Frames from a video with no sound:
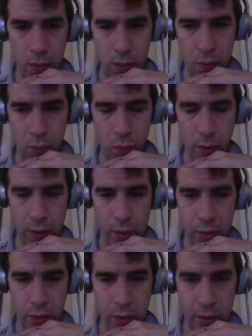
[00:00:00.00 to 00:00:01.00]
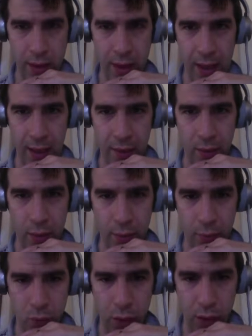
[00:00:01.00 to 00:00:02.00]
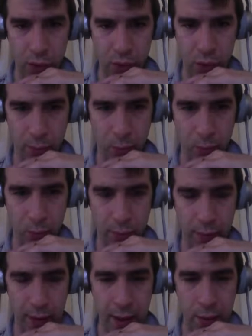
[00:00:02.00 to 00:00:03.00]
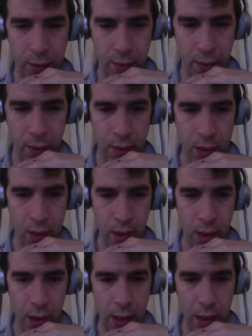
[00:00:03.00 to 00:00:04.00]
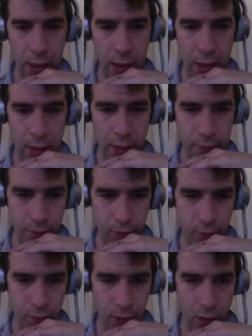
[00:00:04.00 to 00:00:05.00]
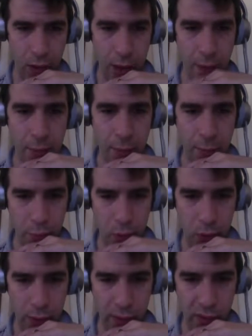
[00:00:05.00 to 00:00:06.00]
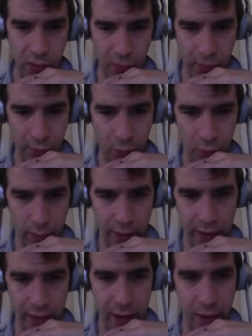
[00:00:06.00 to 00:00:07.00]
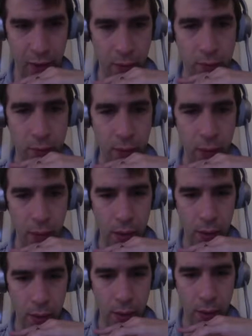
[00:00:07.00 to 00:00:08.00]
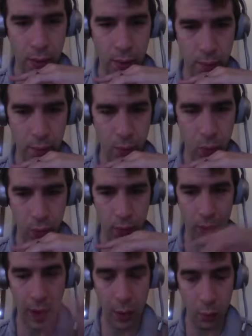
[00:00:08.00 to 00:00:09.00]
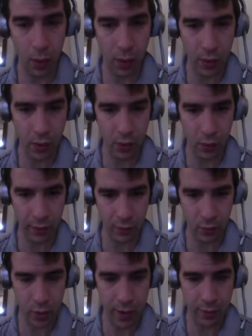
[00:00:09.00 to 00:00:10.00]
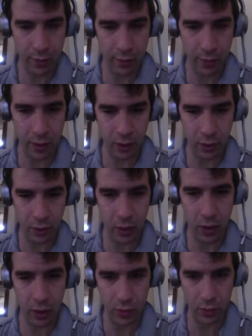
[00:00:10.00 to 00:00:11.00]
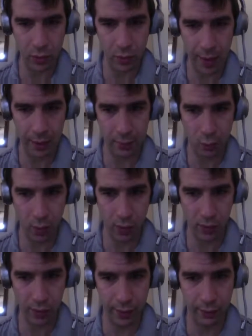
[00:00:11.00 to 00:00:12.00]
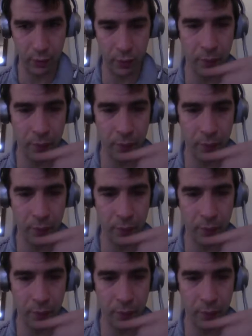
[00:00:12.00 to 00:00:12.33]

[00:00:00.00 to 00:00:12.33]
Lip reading: what you could get on Prizerebel. Now, I'm a bronze level right now, or I was when everybody starts at a bronze level,